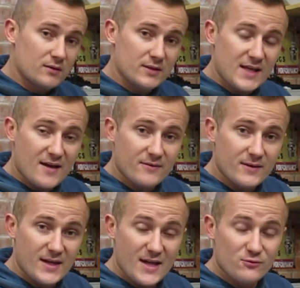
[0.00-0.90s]
Yeah,
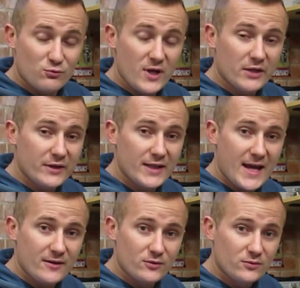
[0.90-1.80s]
it is really, really
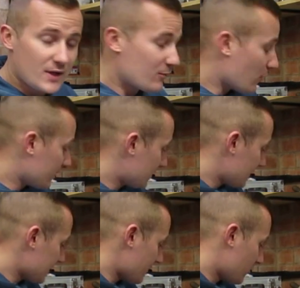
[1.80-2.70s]
anal, I'm going to
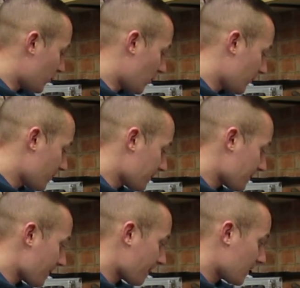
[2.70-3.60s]
this level, but
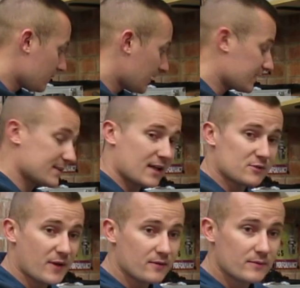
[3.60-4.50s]
like I say, I
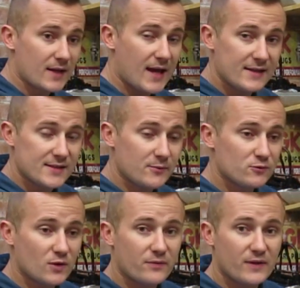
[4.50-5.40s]
spent 18
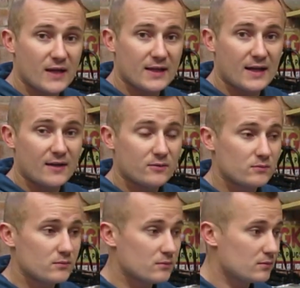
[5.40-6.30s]
months looking for that car.
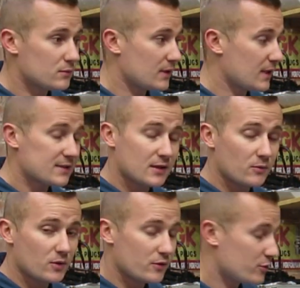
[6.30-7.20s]
The last thing I
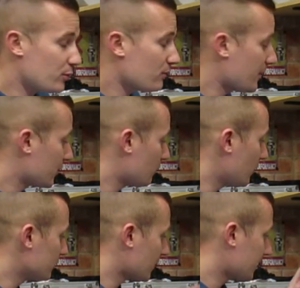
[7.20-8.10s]
want to do is put replica
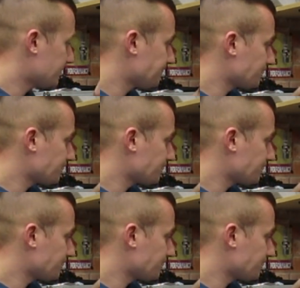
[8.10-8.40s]
wheels on it.